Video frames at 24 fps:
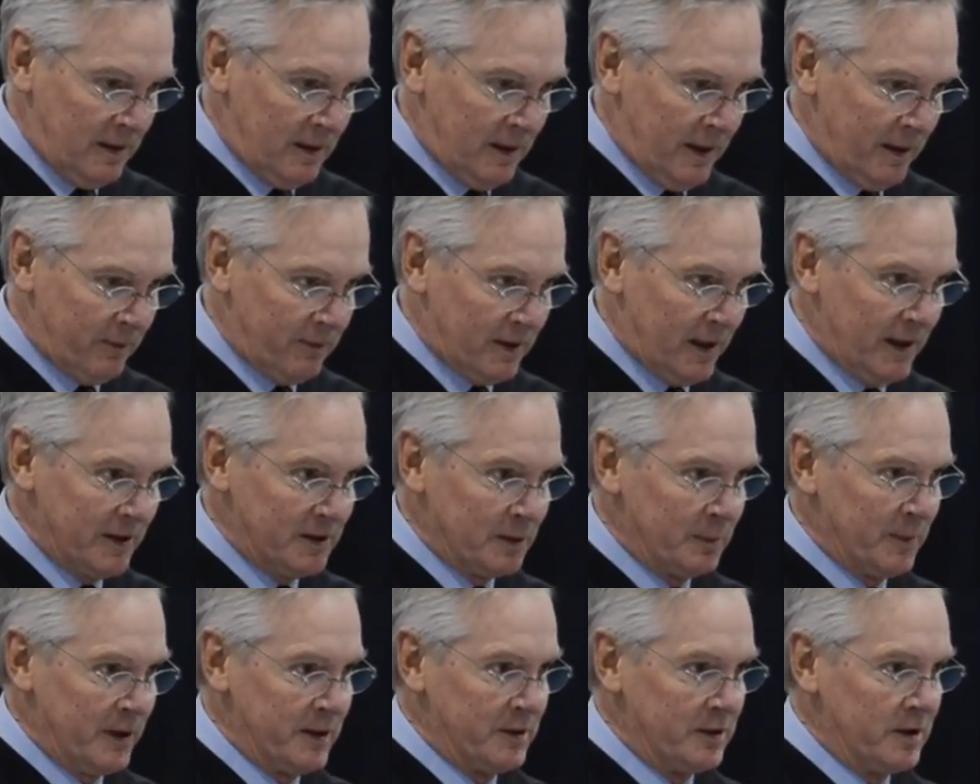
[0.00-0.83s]
I thought
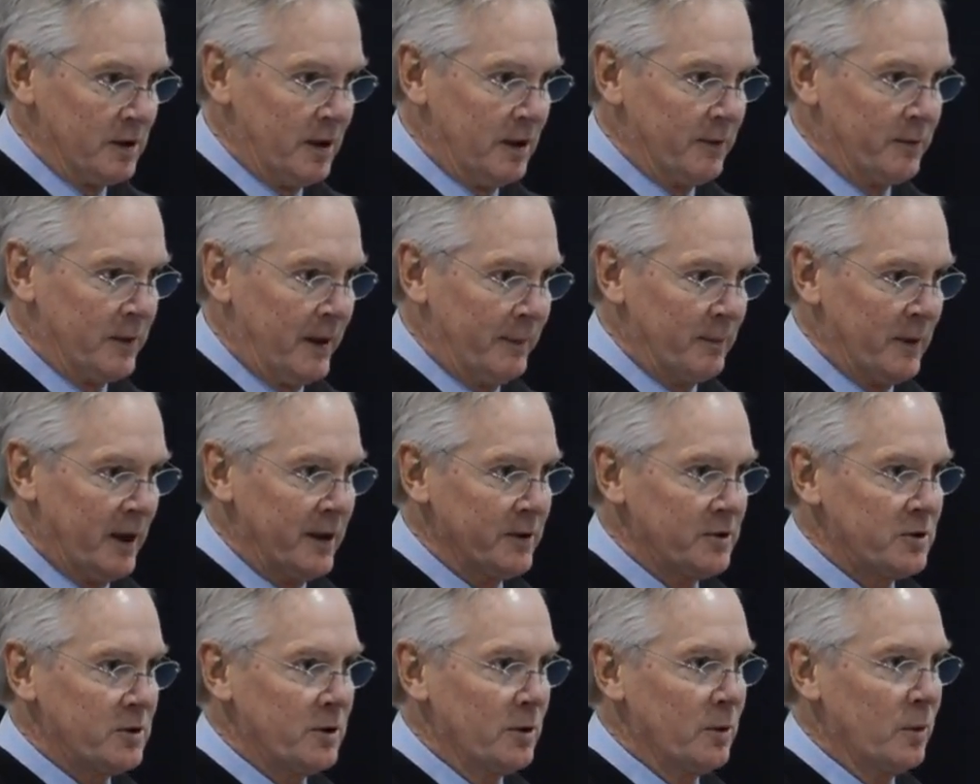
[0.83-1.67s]
to myself, I'm
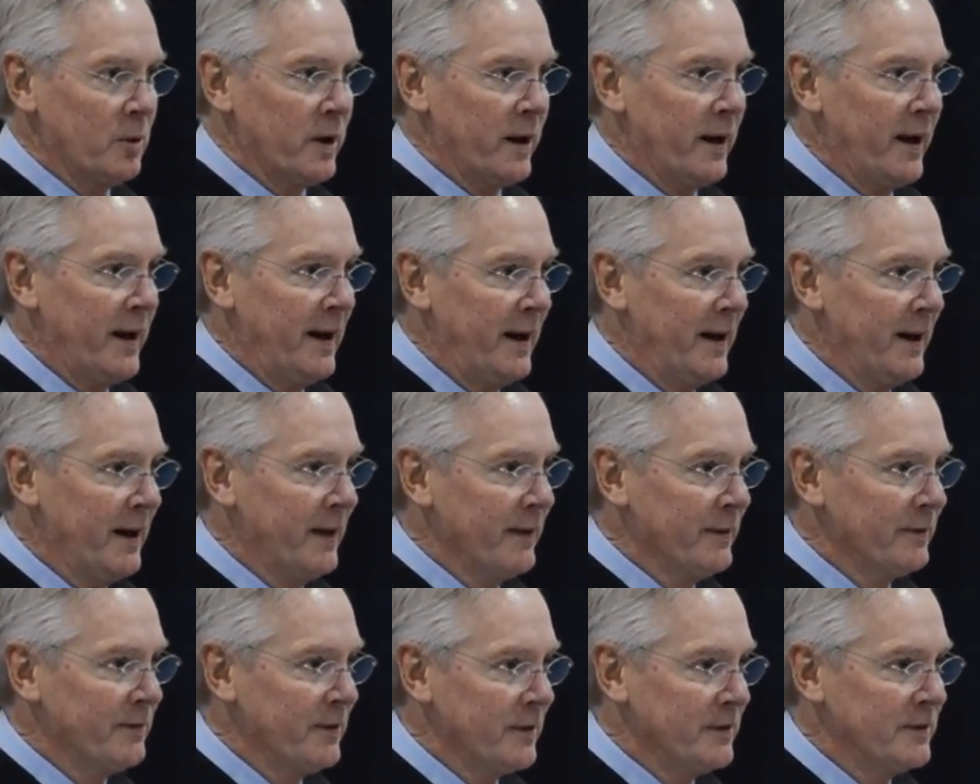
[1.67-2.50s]
not sure what I
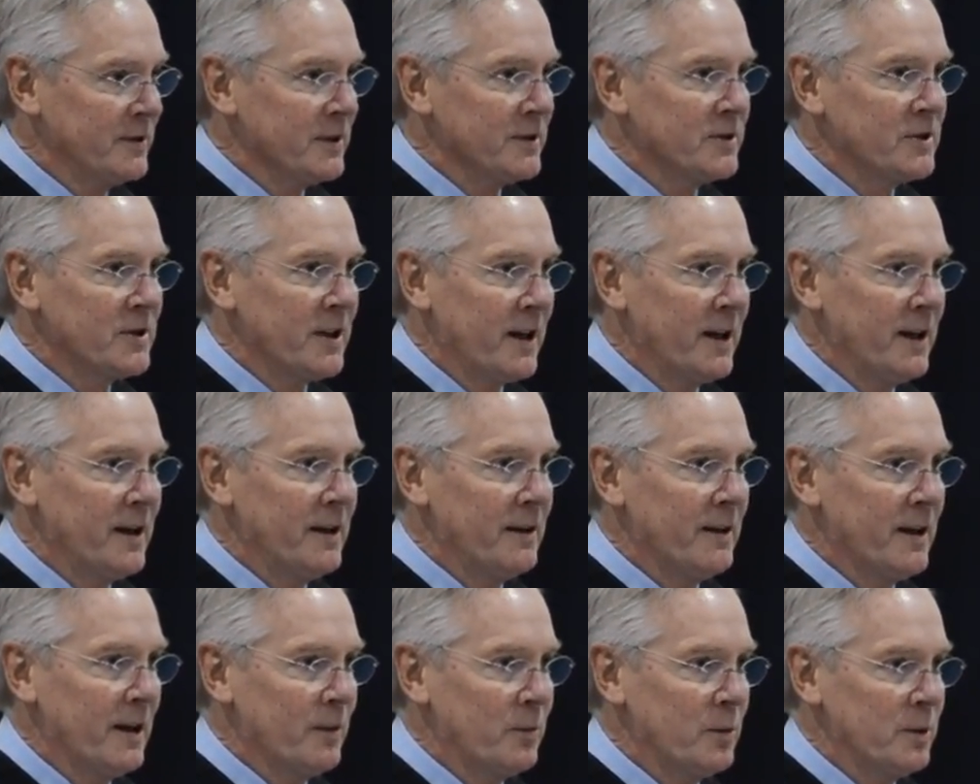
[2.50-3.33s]
have to
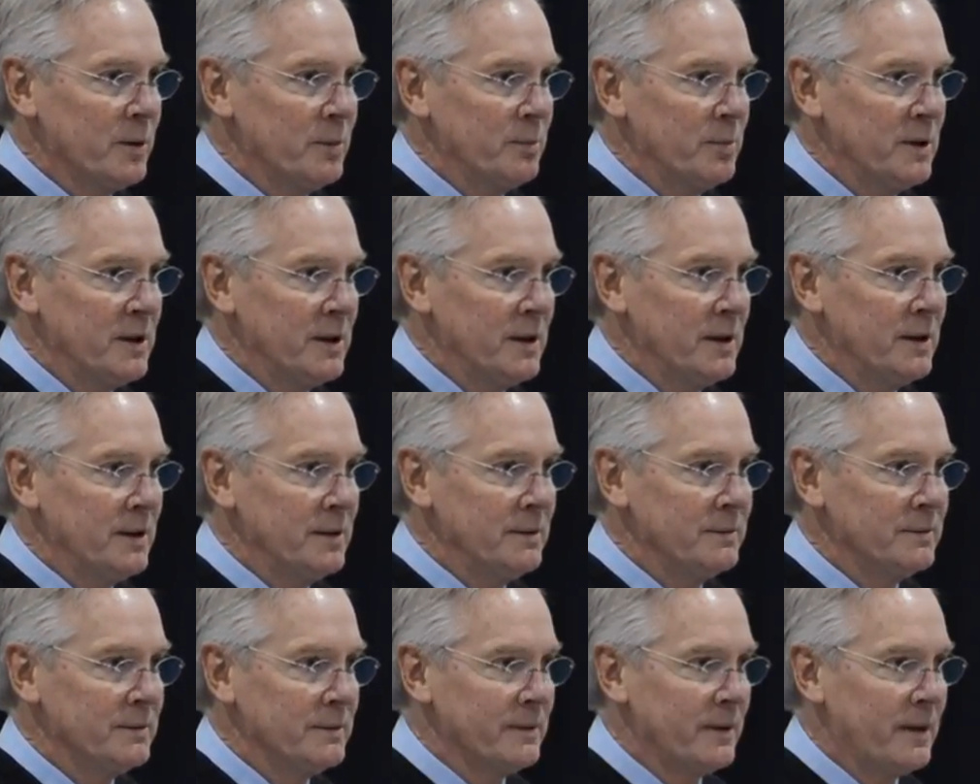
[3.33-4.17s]
say that would
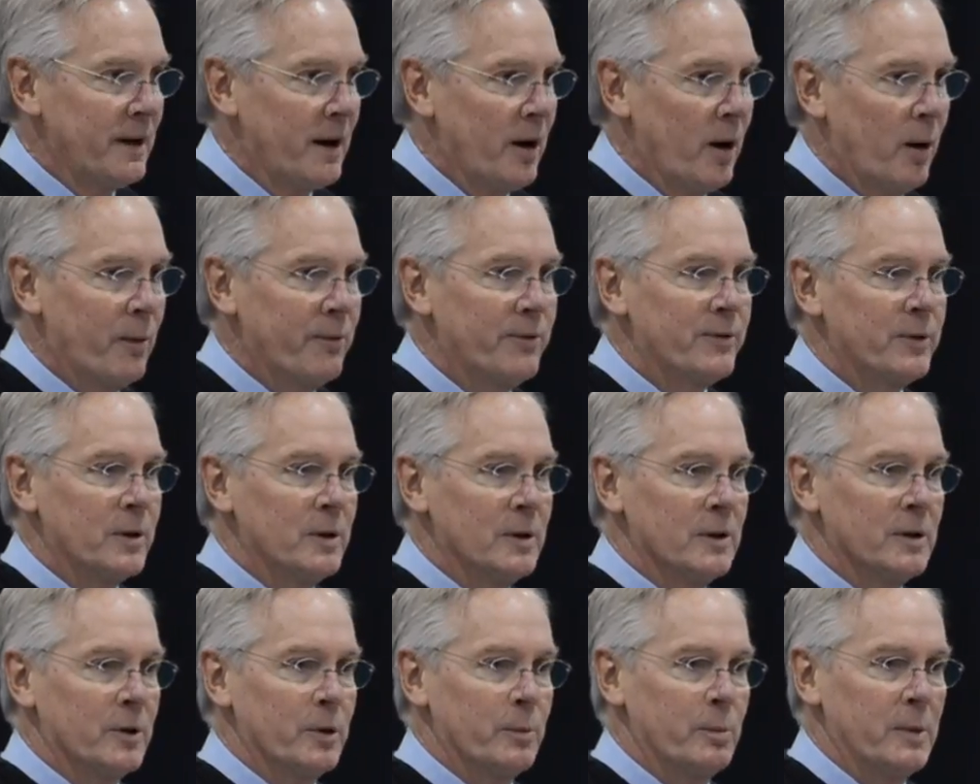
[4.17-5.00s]
be
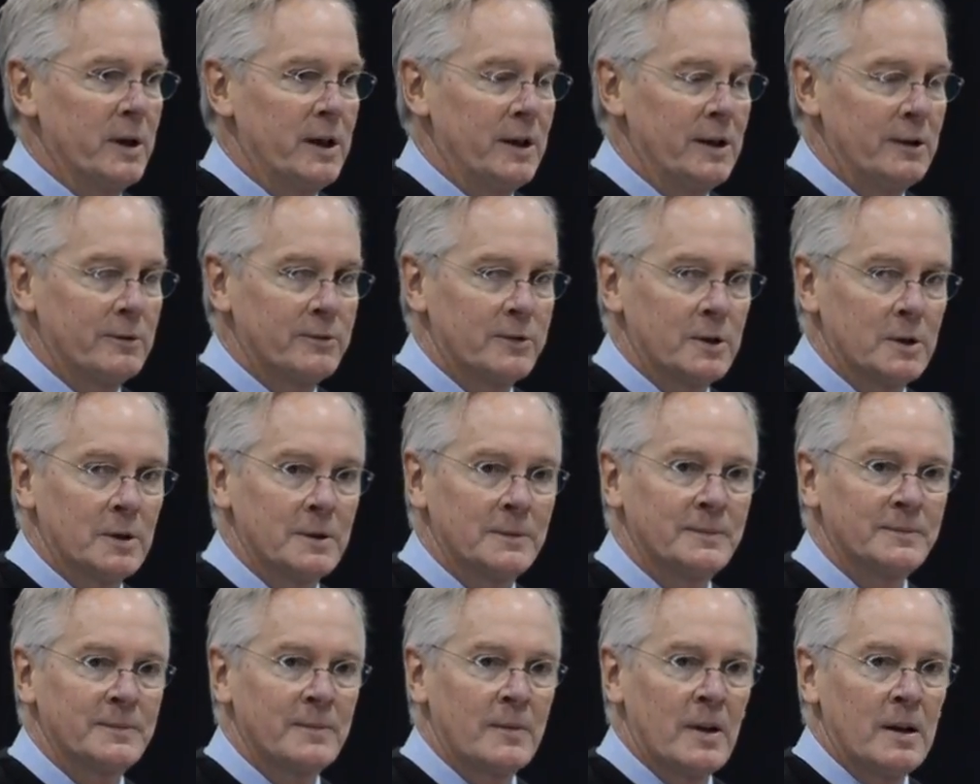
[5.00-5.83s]
helpful or
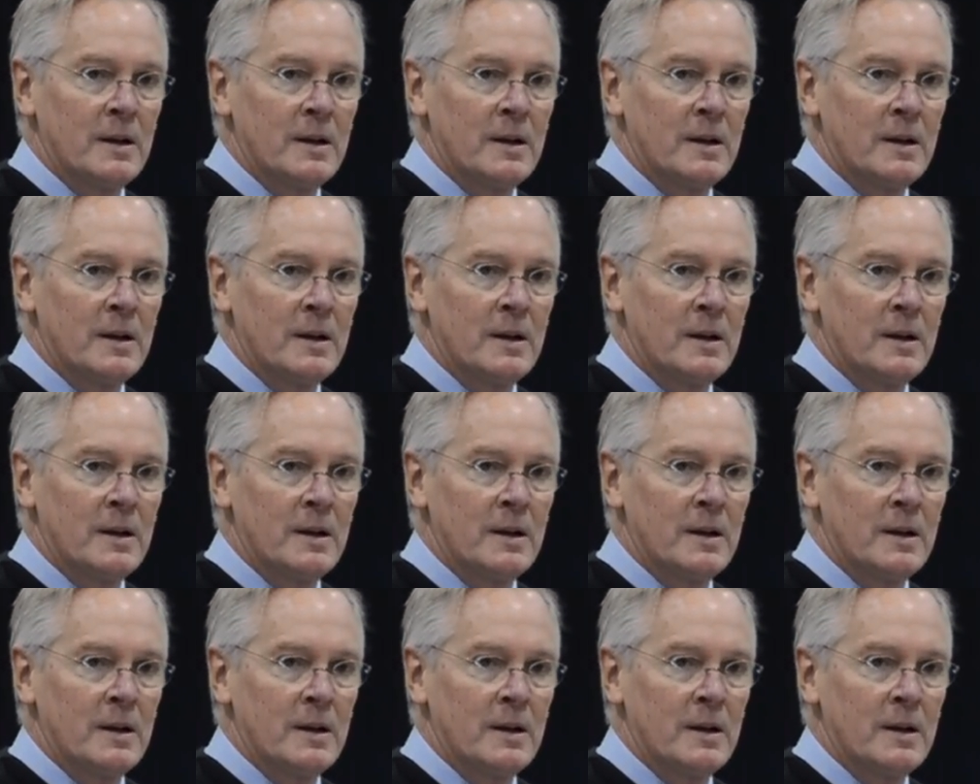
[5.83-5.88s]
meaningful.